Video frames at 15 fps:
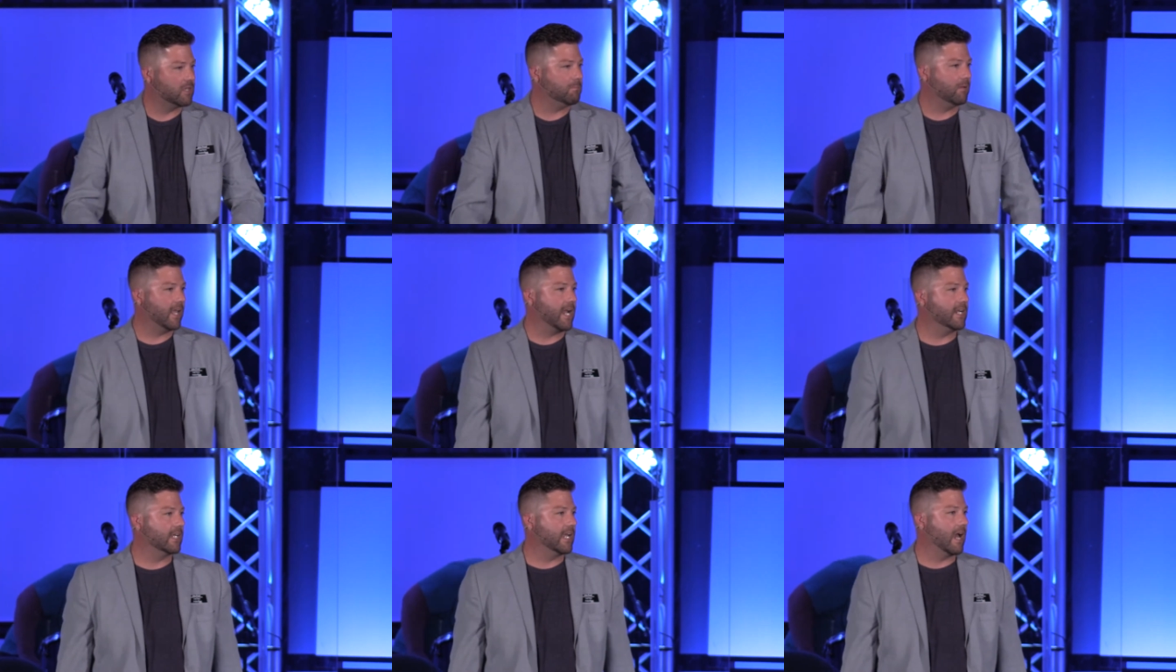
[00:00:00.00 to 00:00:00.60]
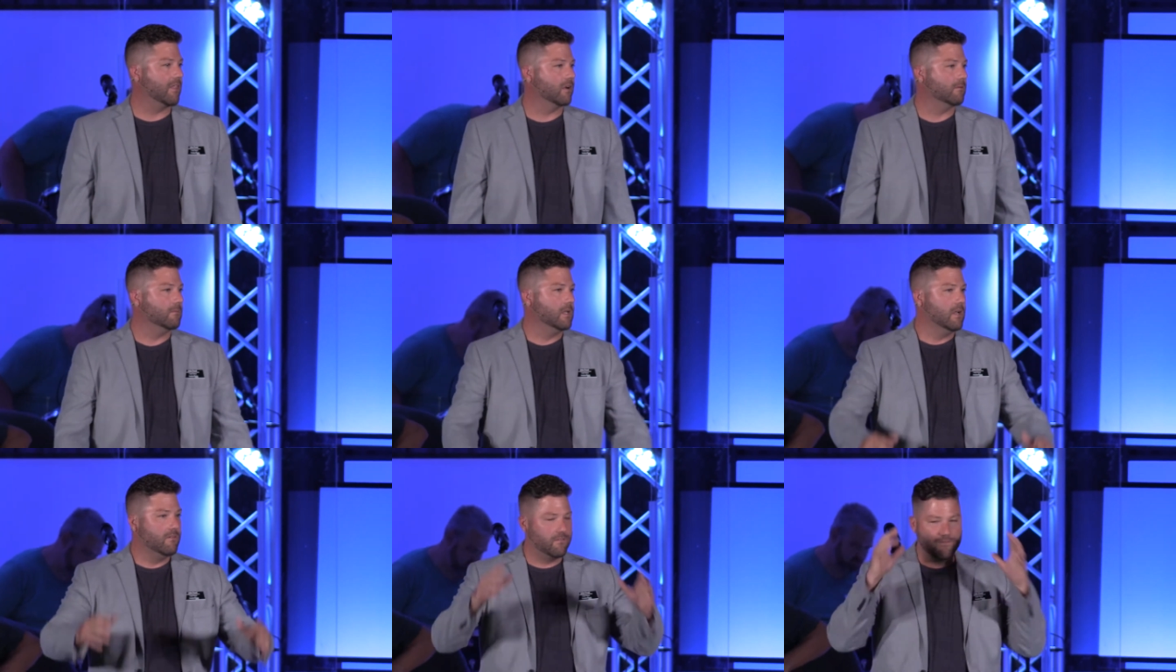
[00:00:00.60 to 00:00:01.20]
the plan together.
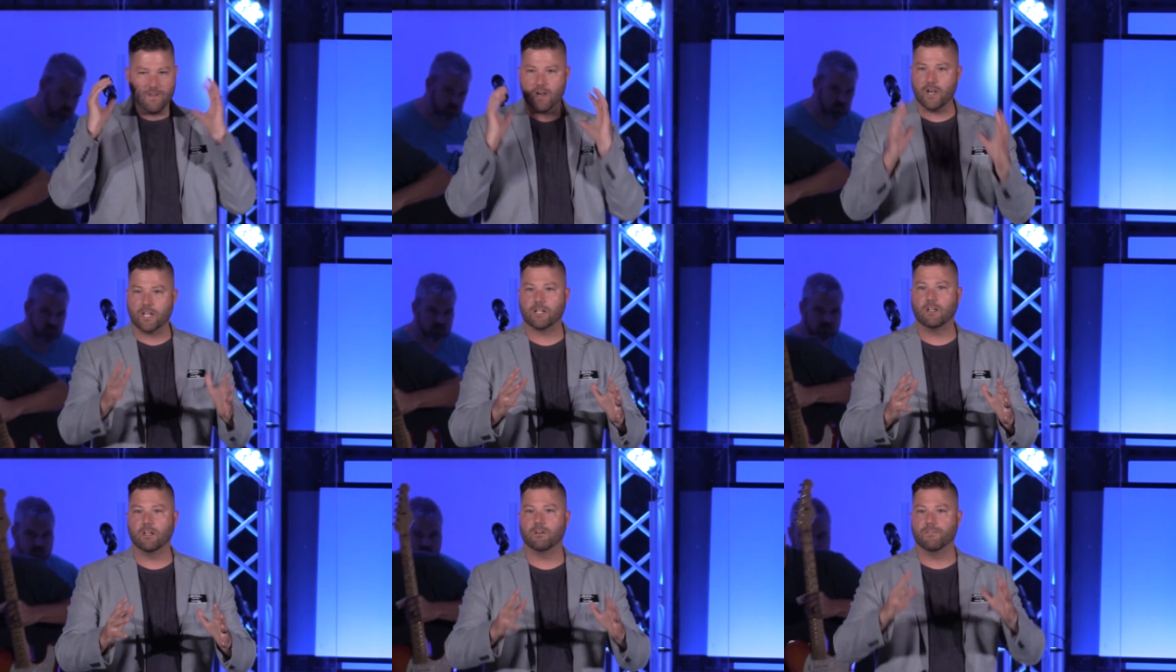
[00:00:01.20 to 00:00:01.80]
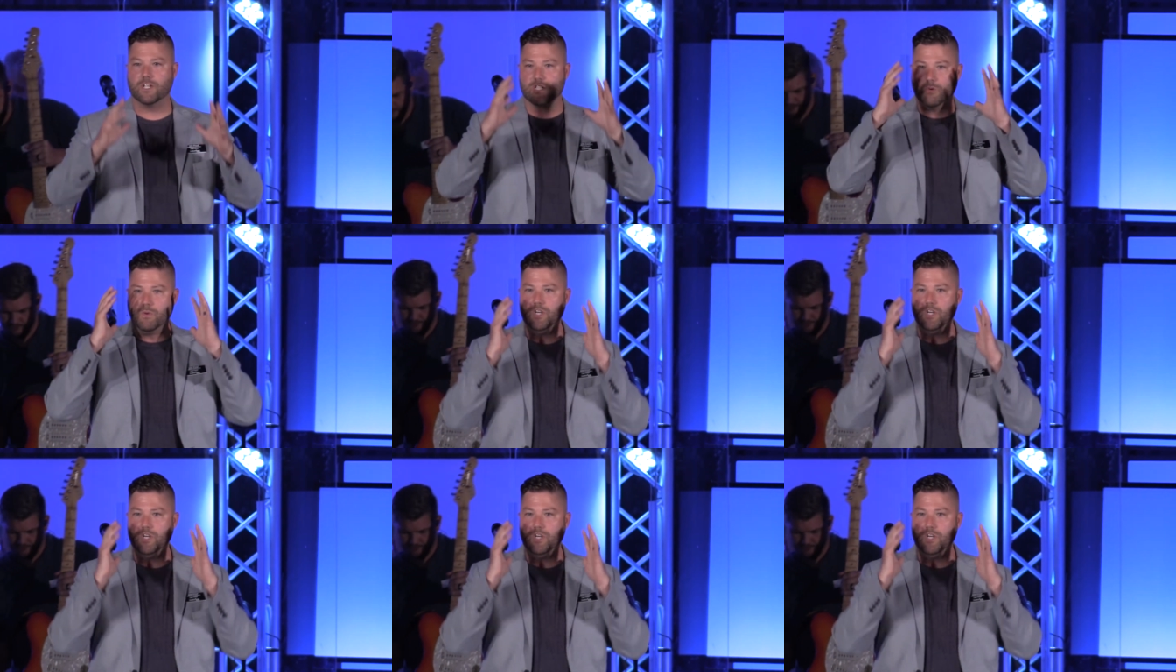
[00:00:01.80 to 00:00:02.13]
Very clear vision.